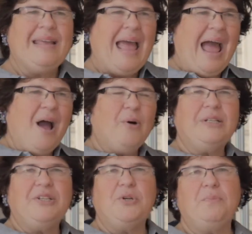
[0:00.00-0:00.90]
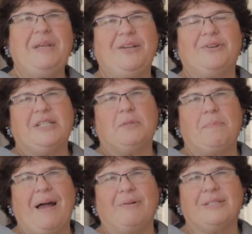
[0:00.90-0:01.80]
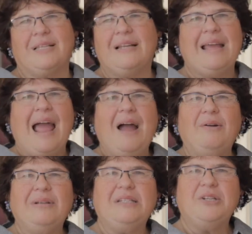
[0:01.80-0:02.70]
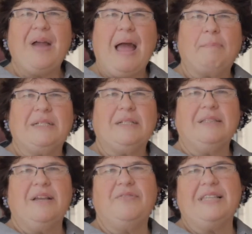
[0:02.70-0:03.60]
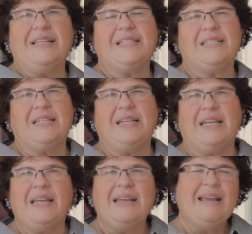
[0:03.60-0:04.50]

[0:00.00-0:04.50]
How did you meet your spouse? How did you happen to live in this city?